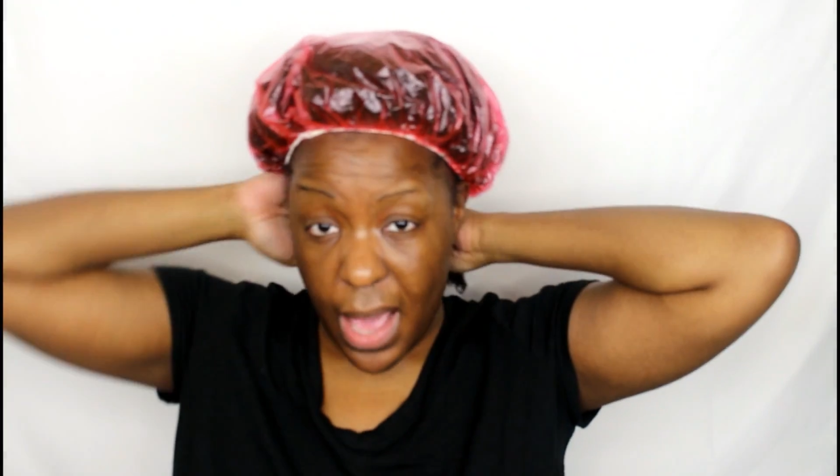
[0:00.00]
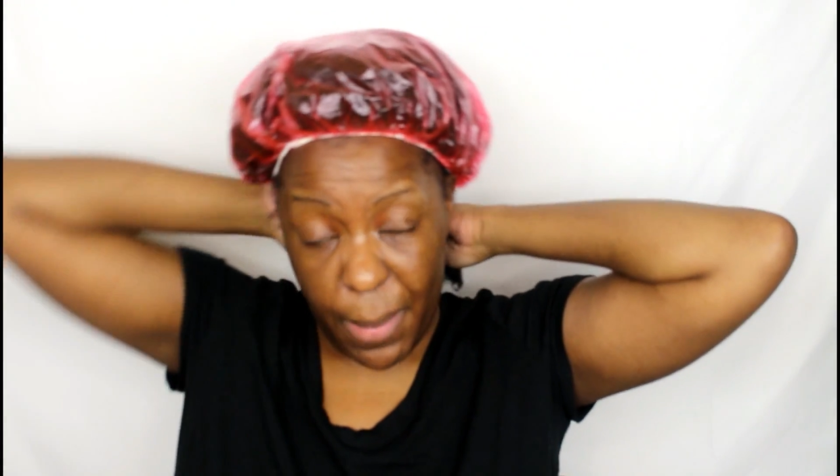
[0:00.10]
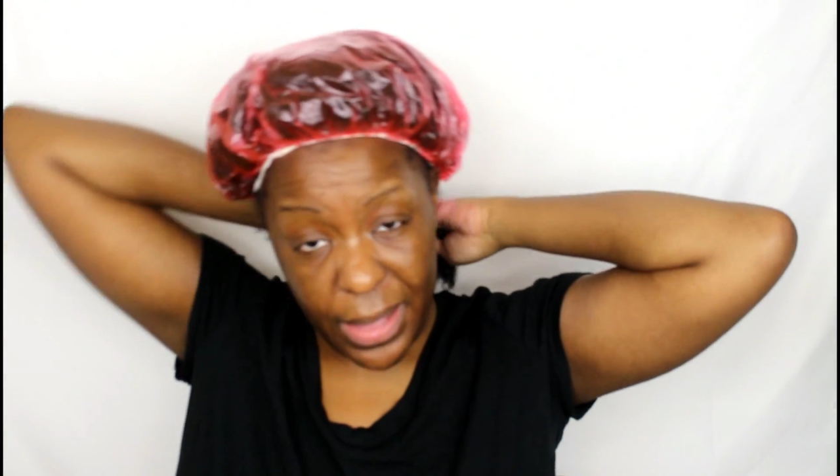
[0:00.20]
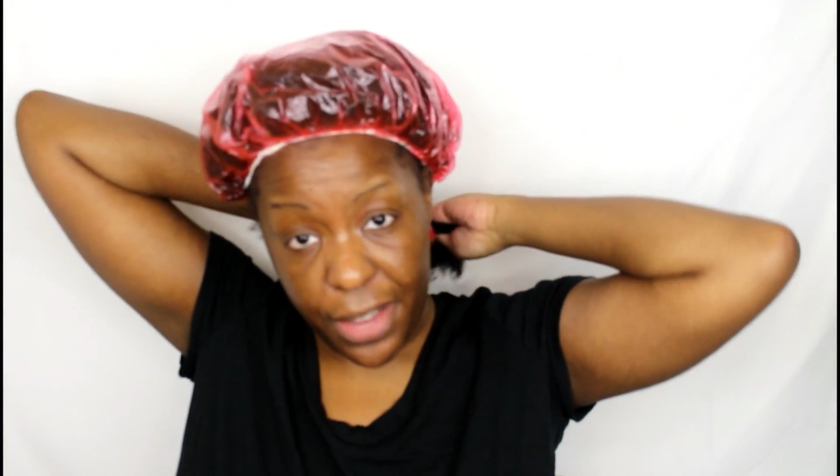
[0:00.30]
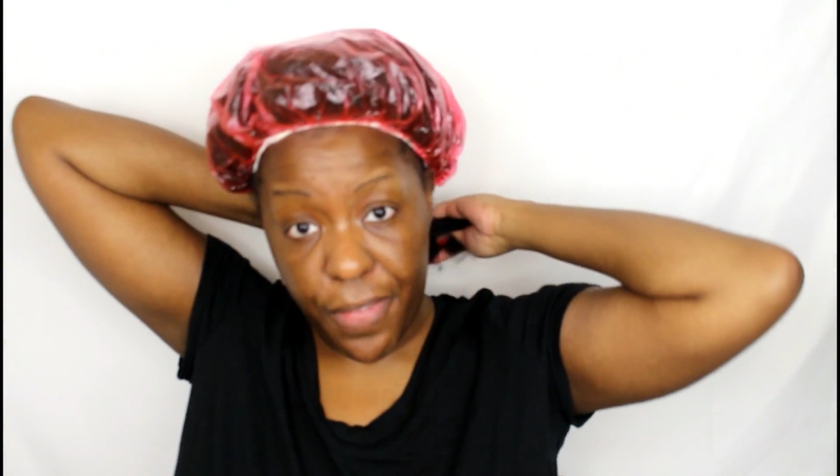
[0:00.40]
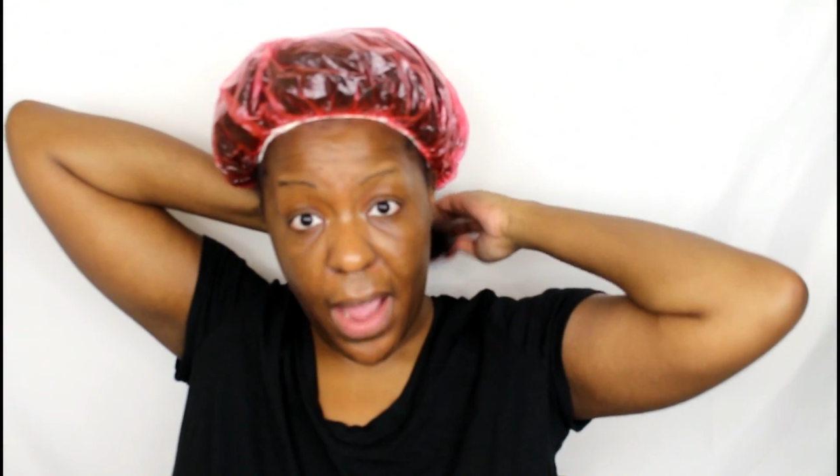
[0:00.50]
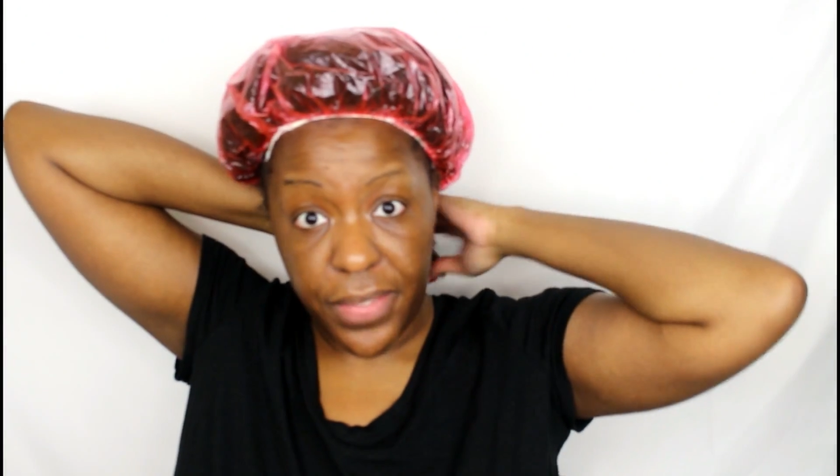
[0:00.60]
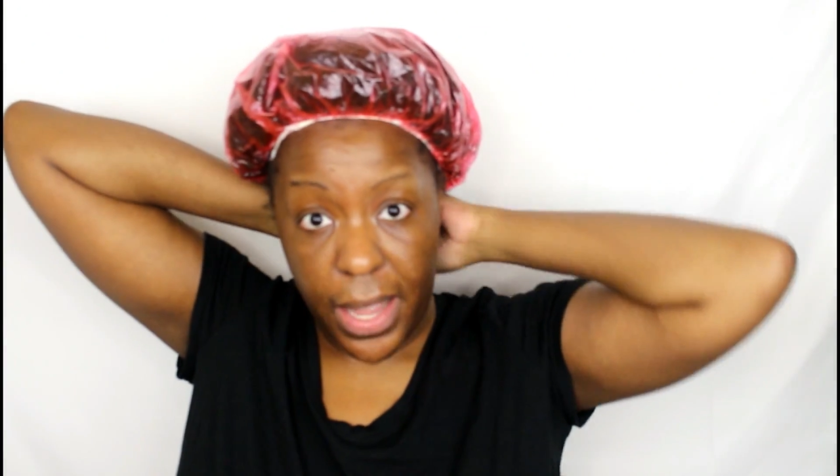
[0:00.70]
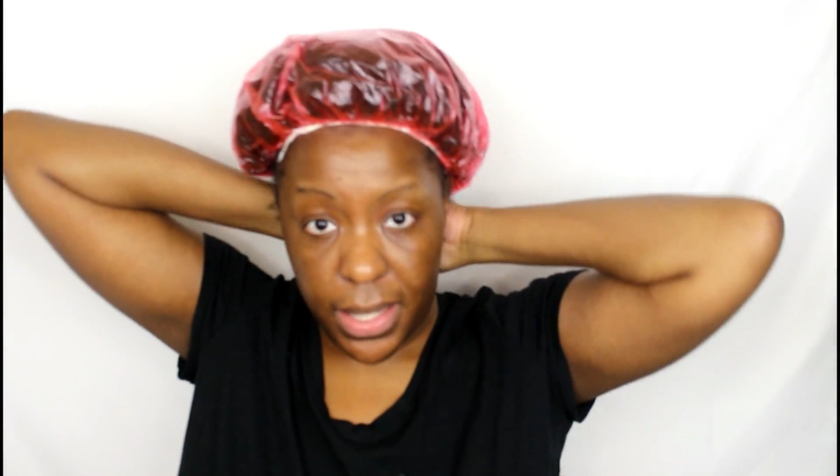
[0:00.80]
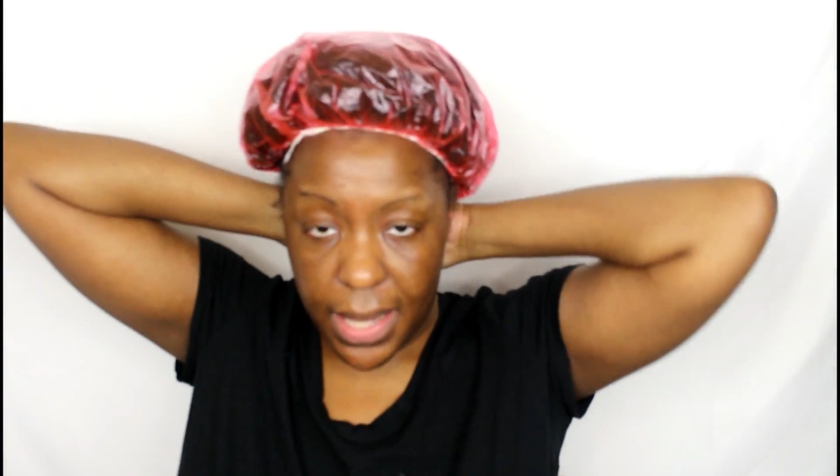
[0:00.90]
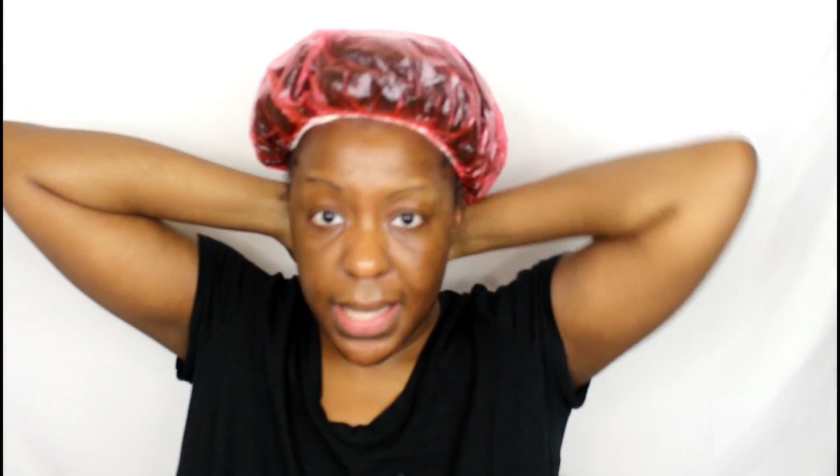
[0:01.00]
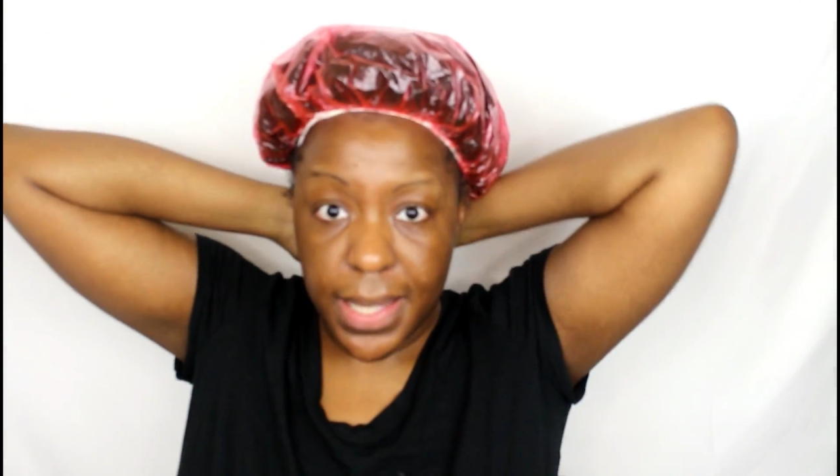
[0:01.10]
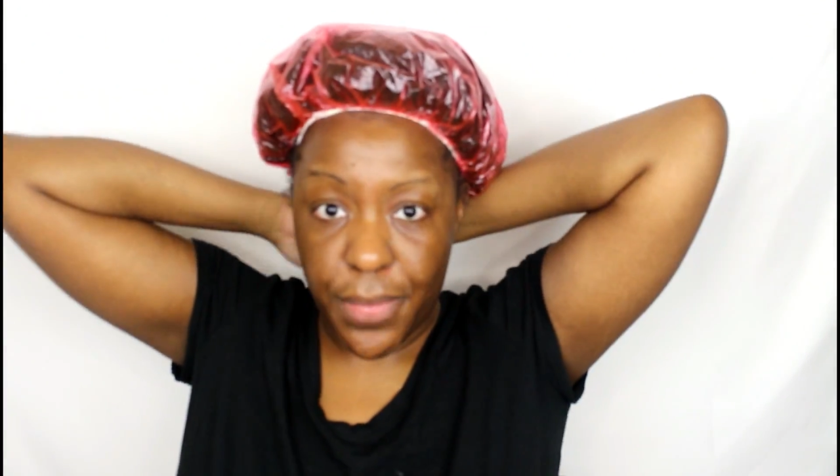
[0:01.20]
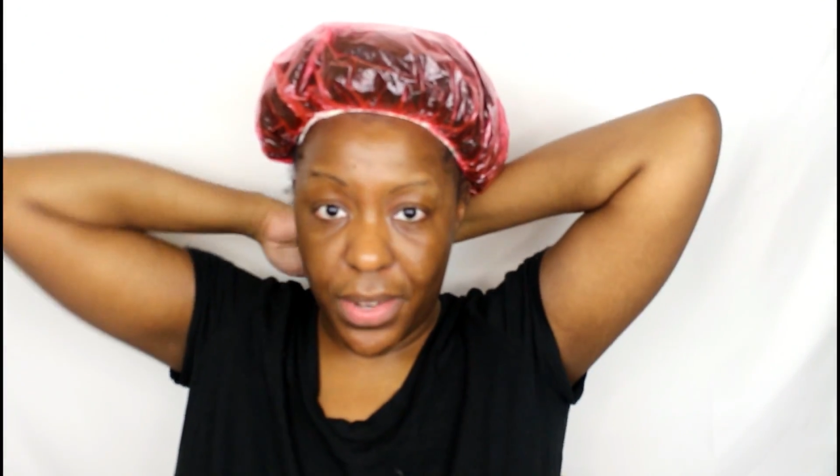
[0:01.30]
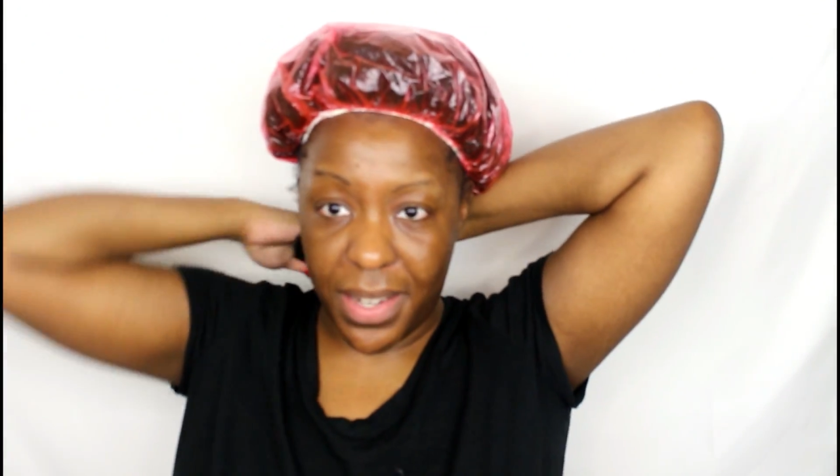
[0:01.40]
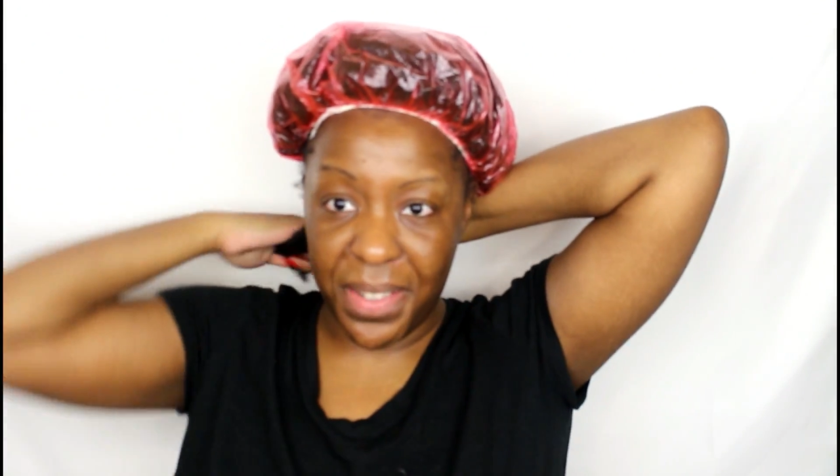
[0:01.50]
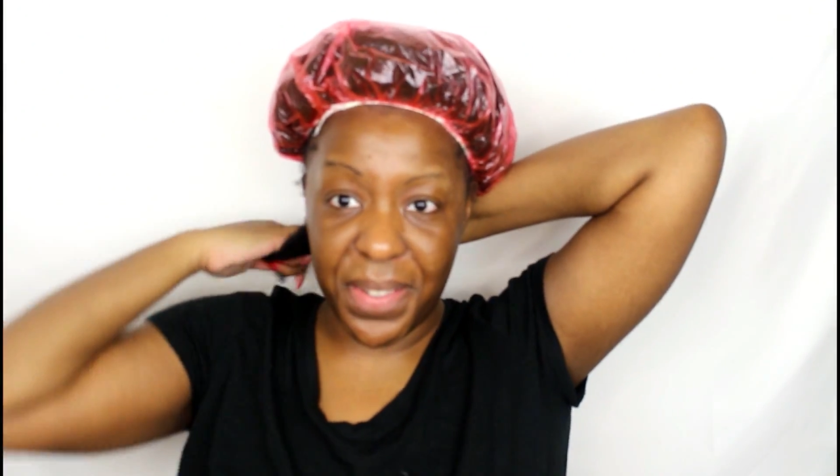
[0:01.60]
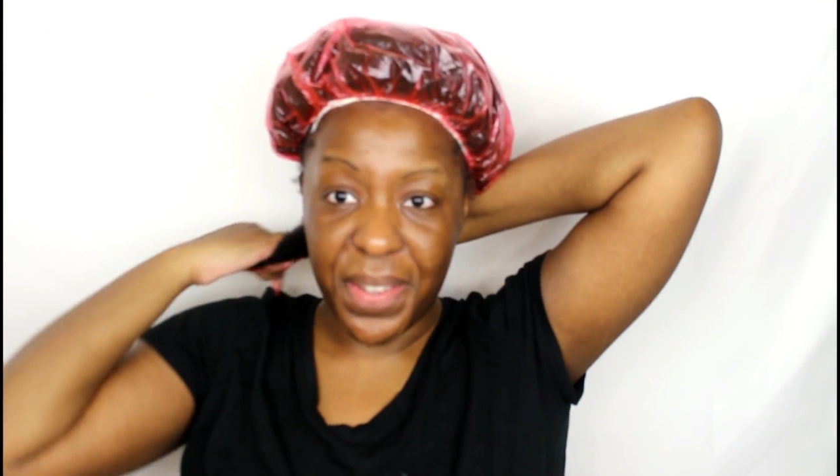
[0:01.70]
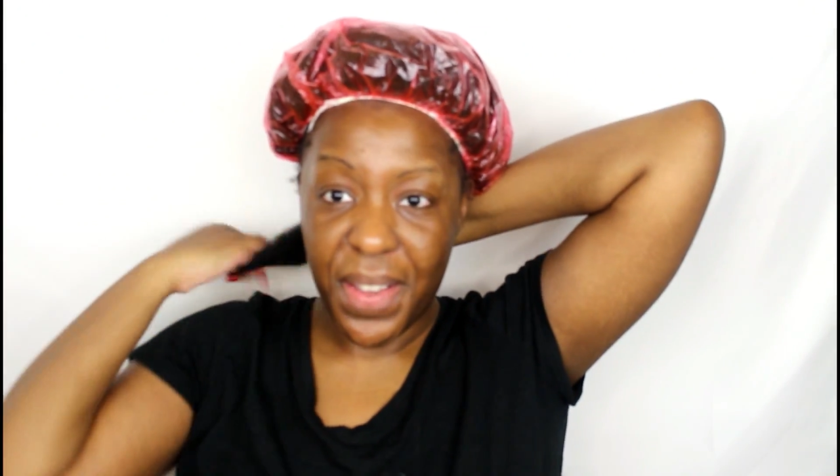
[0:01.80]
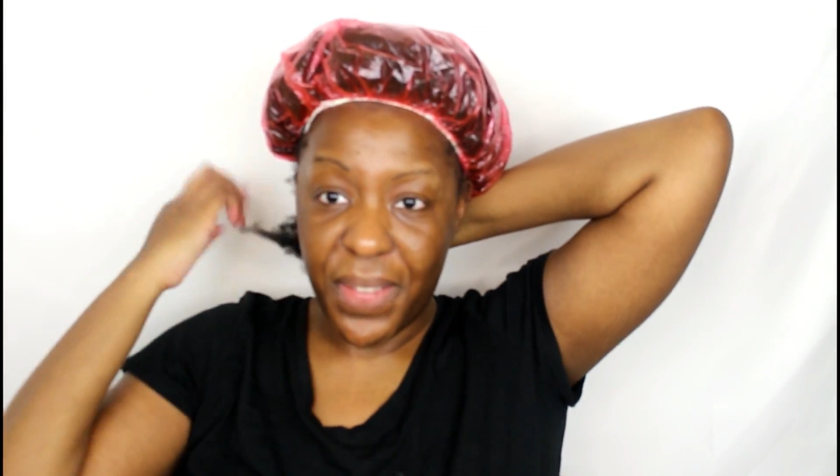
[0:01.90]
I mean like 5 days, not
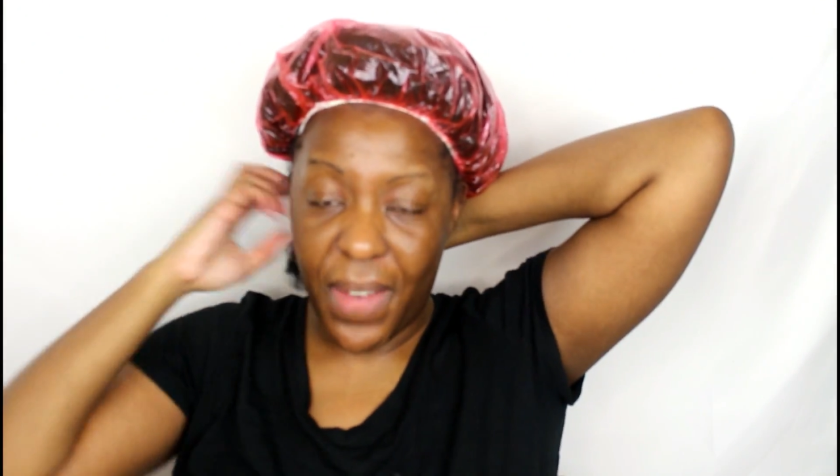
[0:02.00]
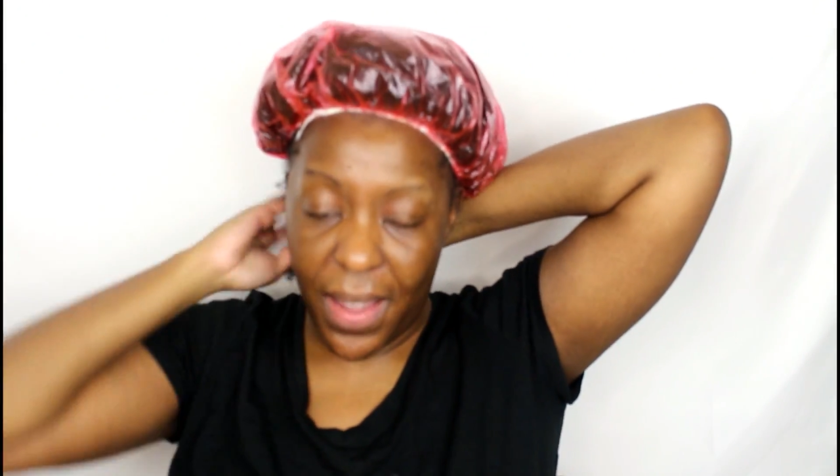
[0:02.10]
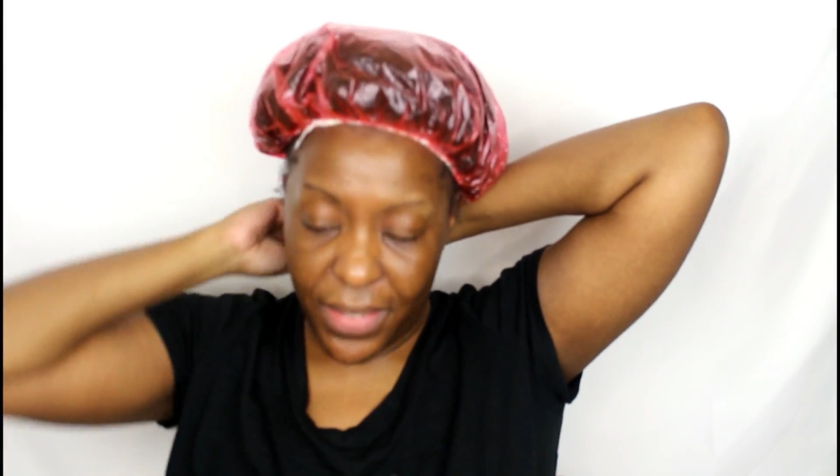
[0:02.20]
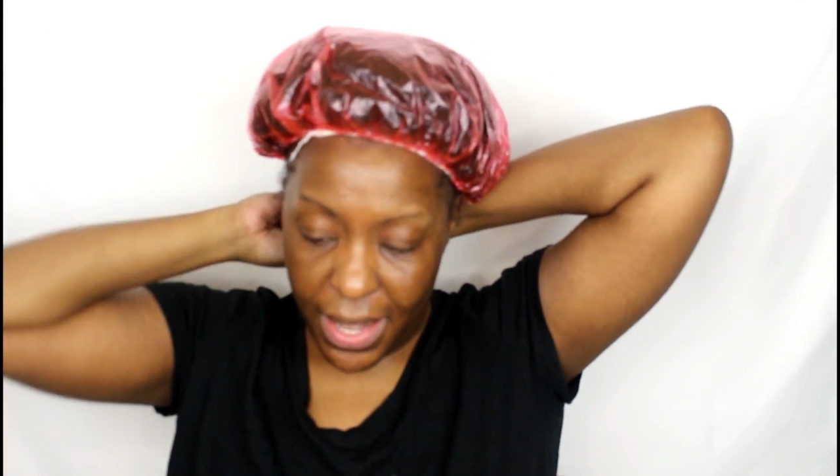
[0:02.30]
7, 5